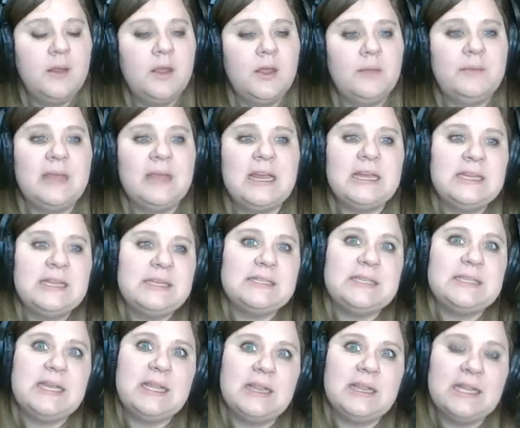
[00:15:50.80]
Because
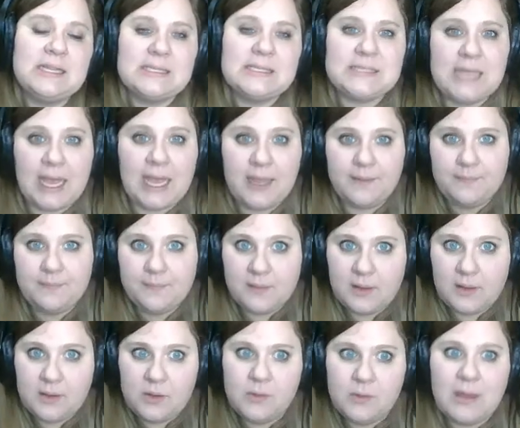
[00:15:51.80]
let's say
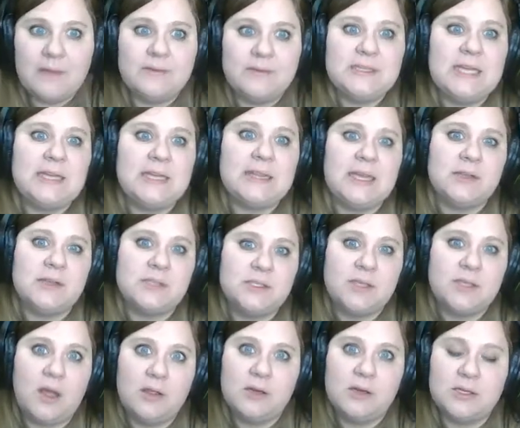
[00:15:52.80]
you have
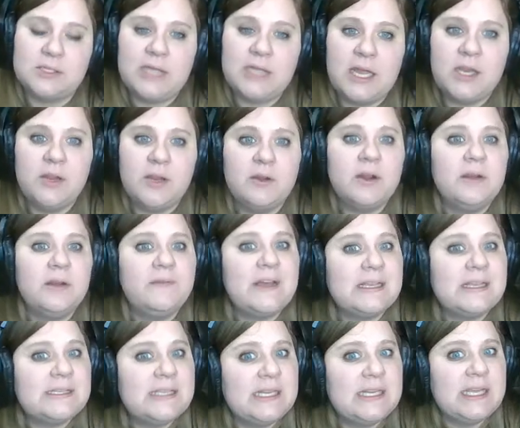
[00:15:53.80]
$10,000 and you're
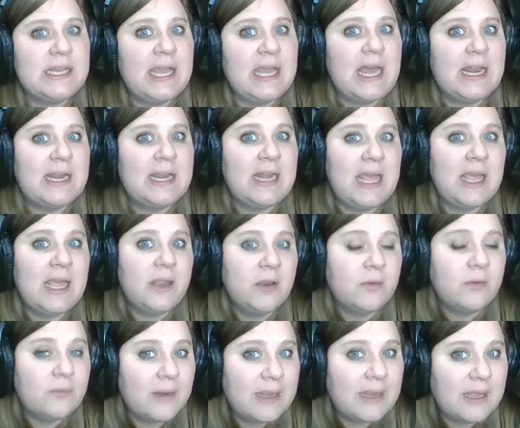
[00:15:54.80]
investing it at an annual
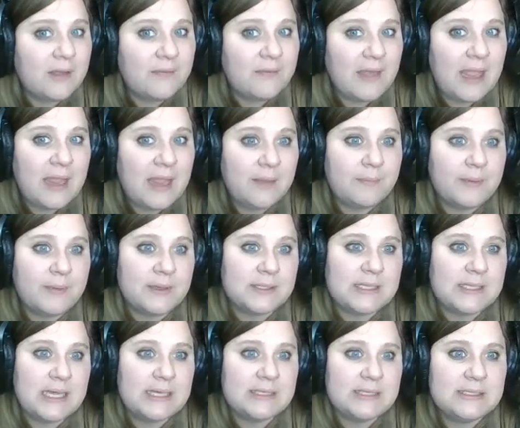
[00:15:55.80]
rate of
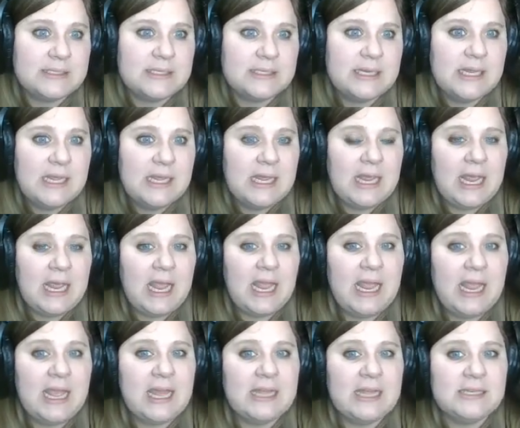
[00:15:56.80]
8%,
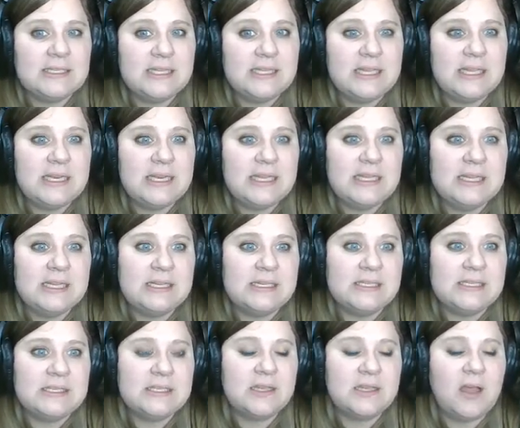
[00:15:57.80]
and it
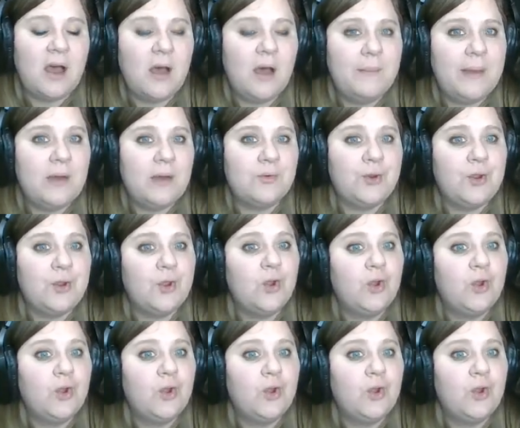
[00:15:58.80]
is compounding